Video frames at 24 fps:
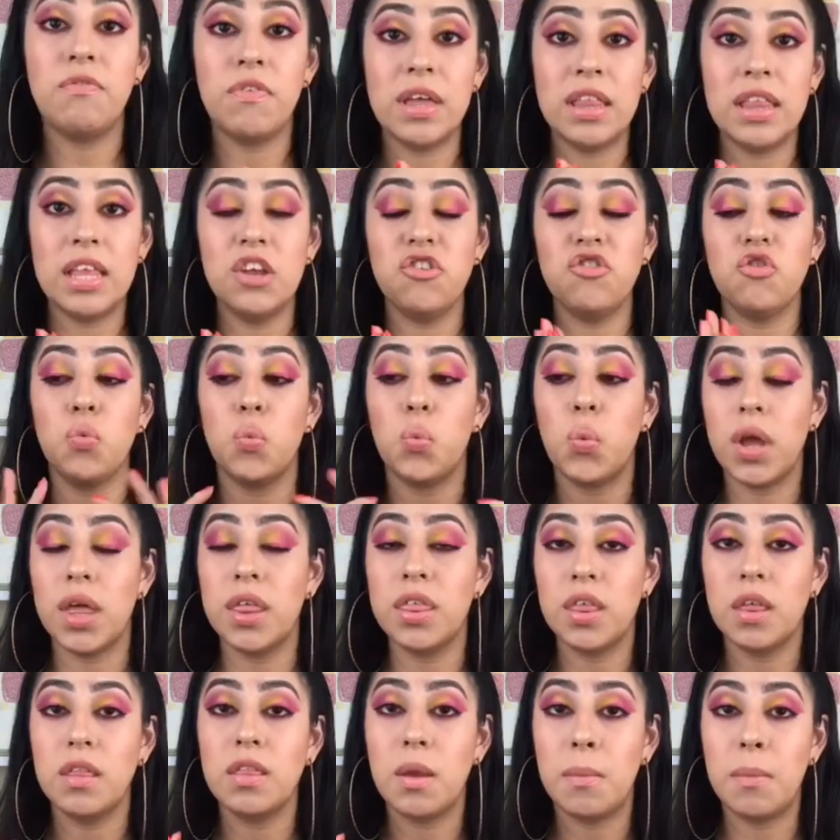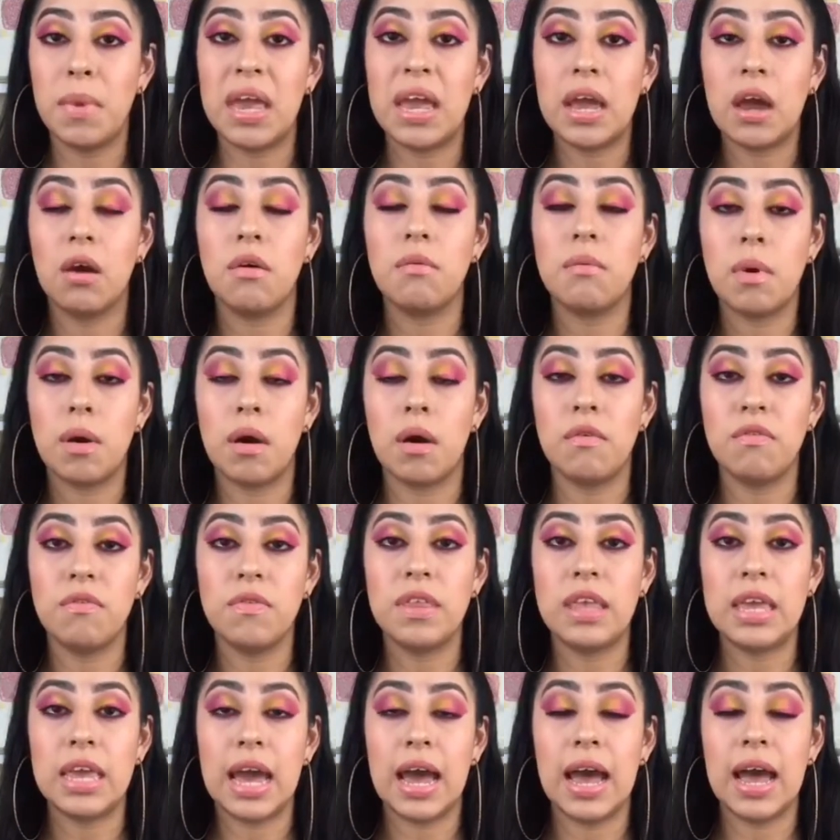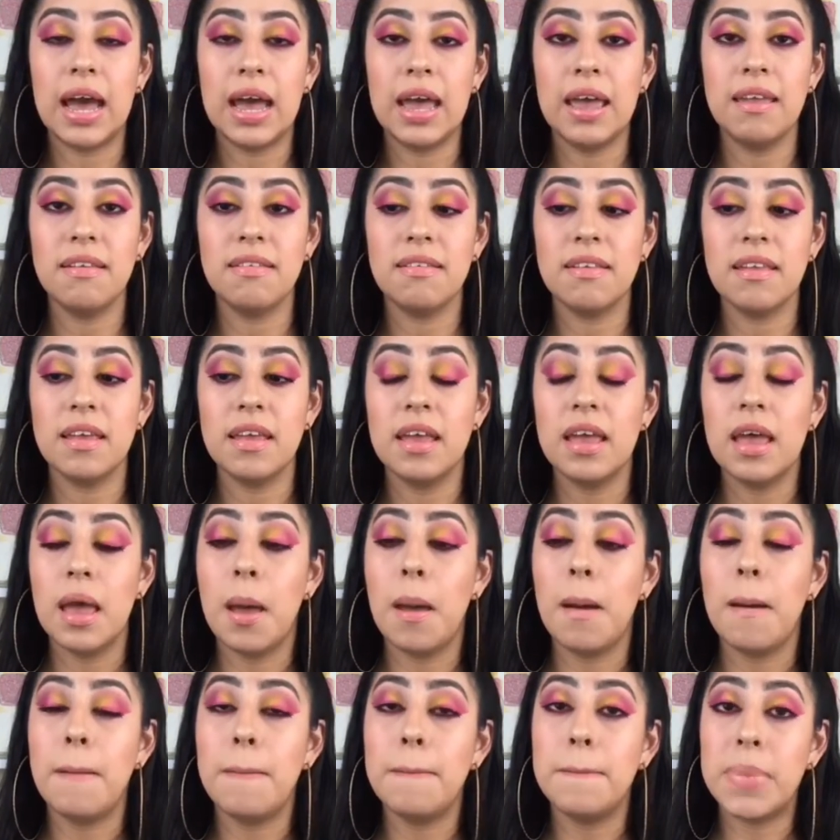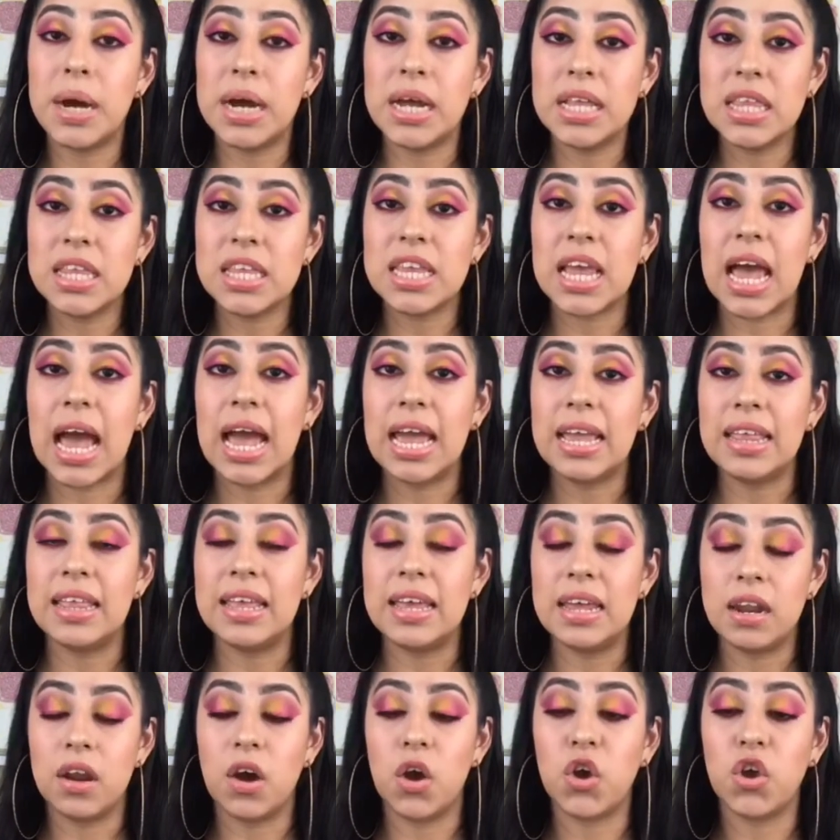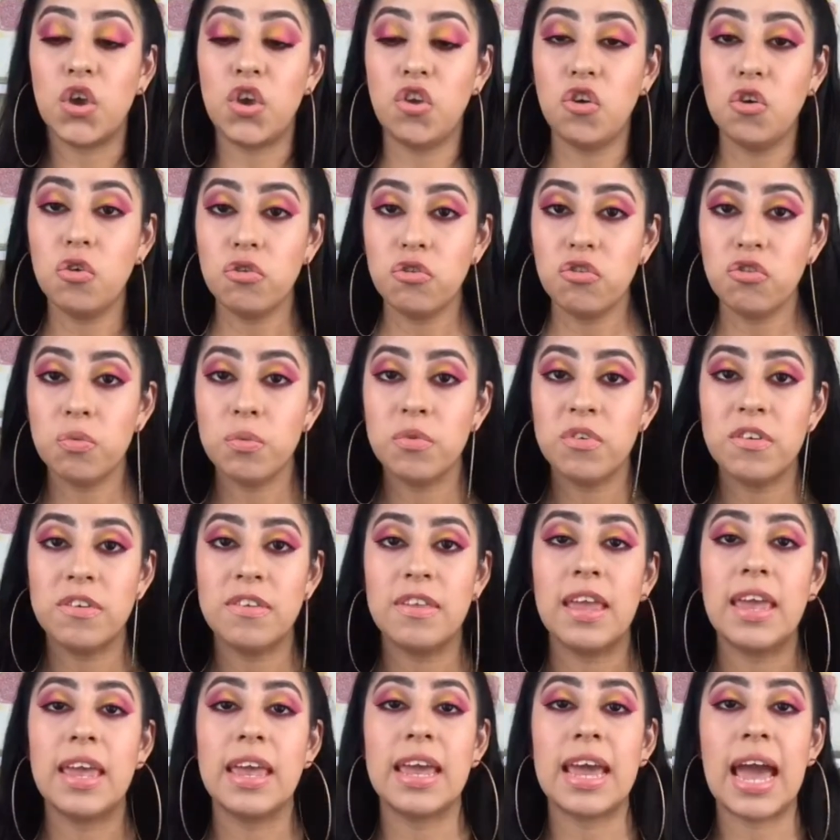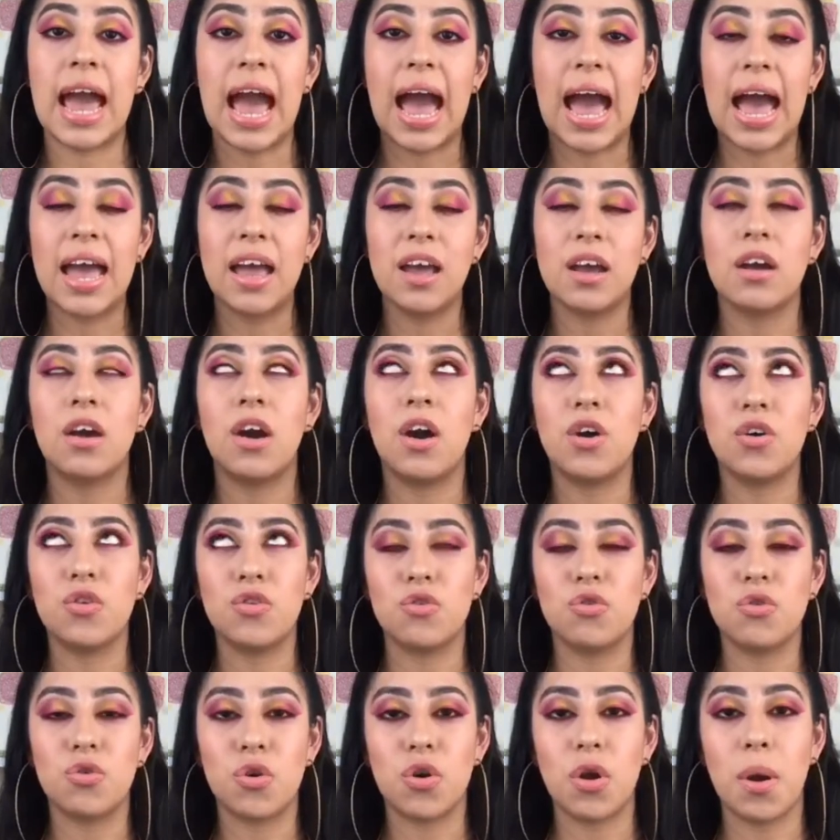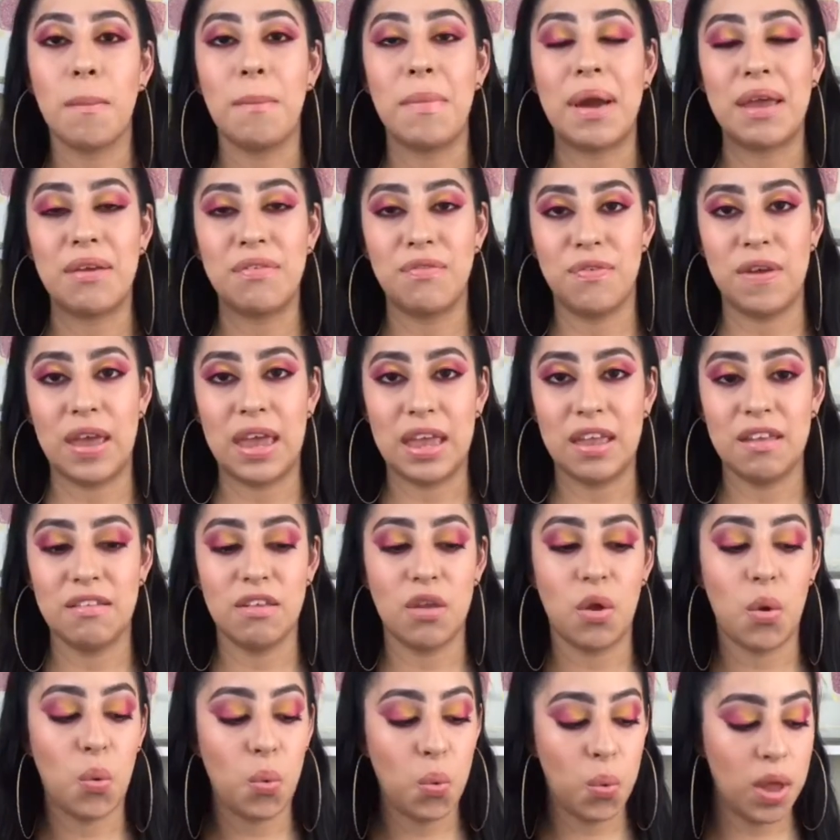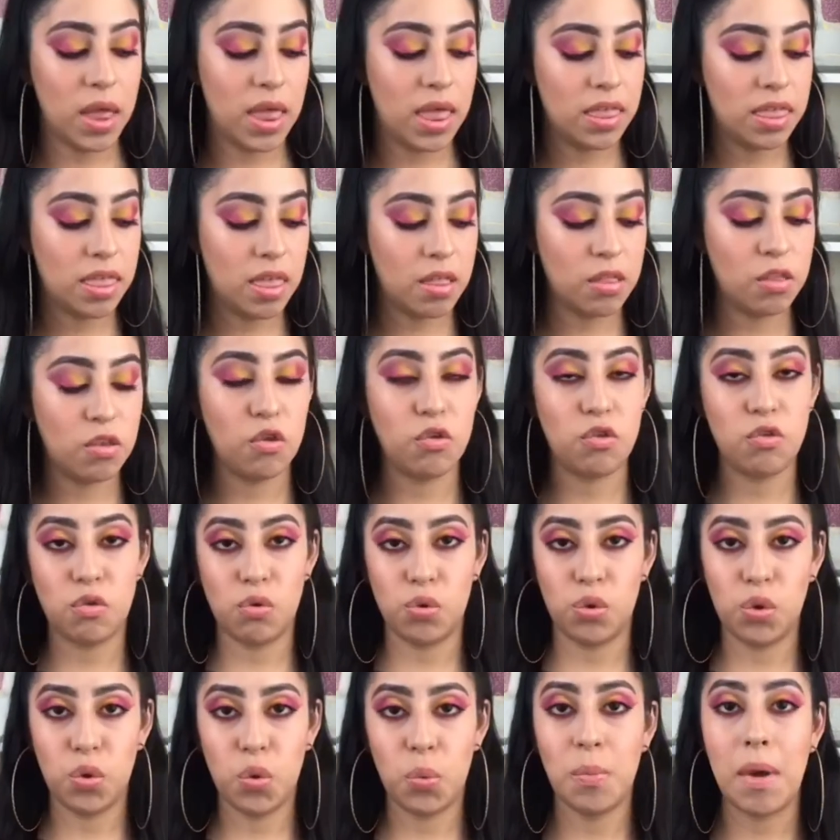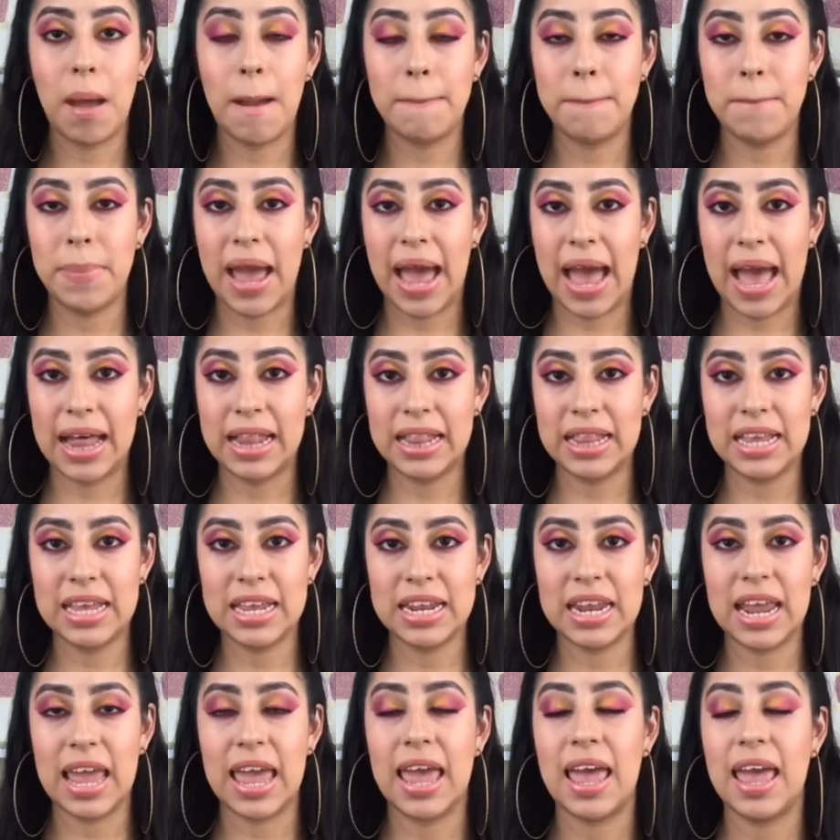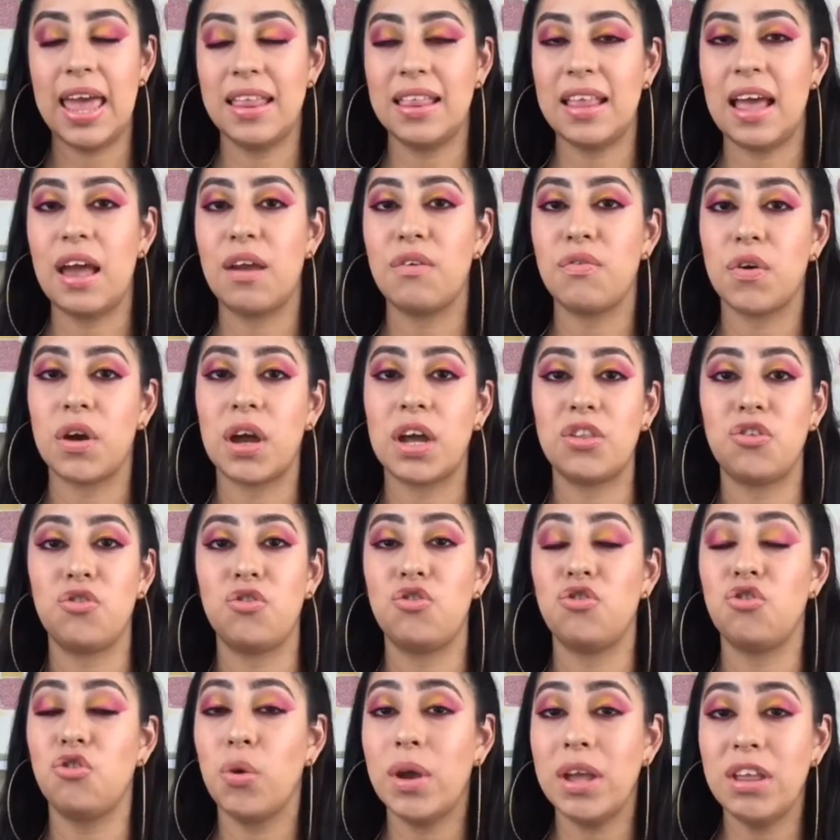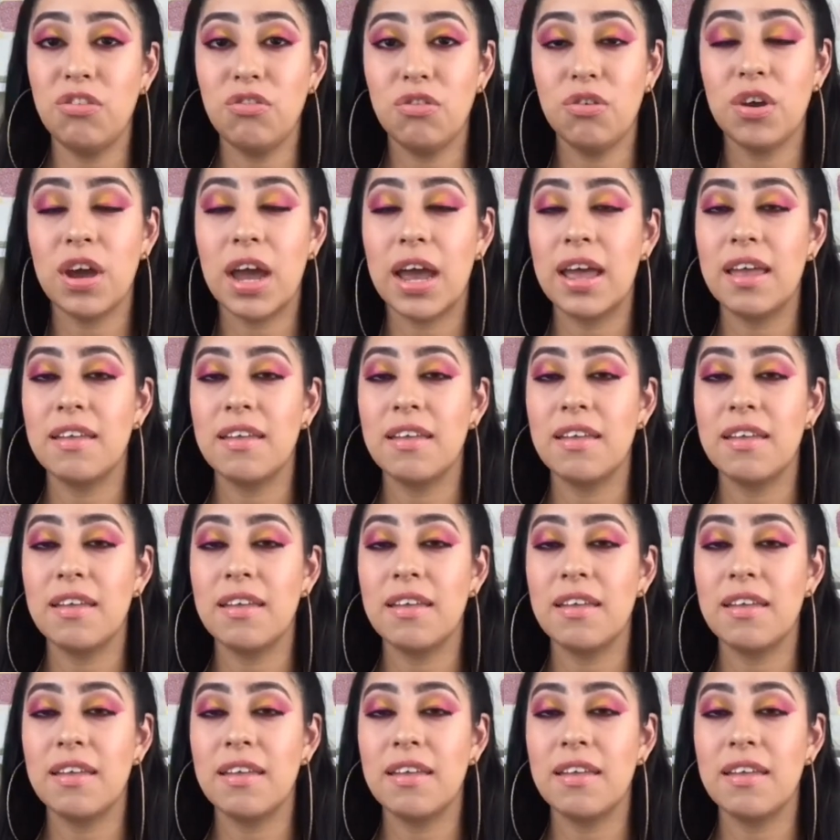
Finish with the makeup of the eyes, but I did a huge mistake. I contour my face with the Tulum palette and I forgot to show it to you guys.